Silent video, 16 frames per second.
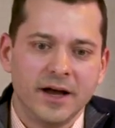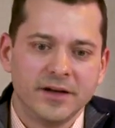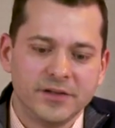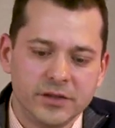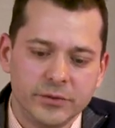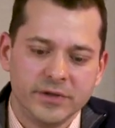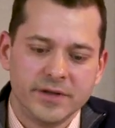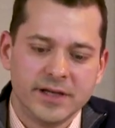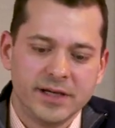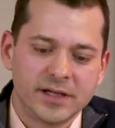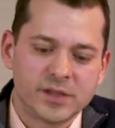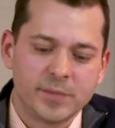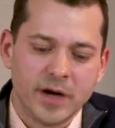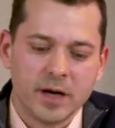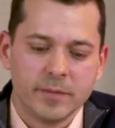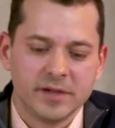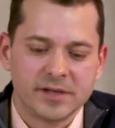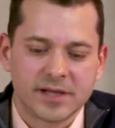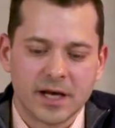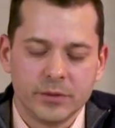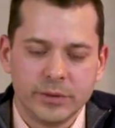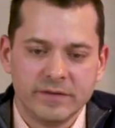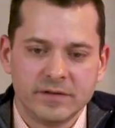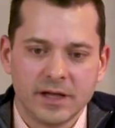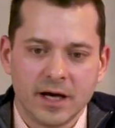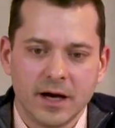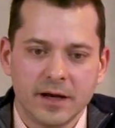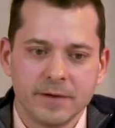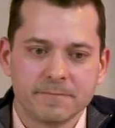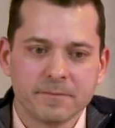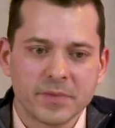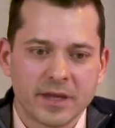to in the experiments that we've
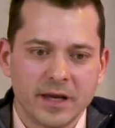done.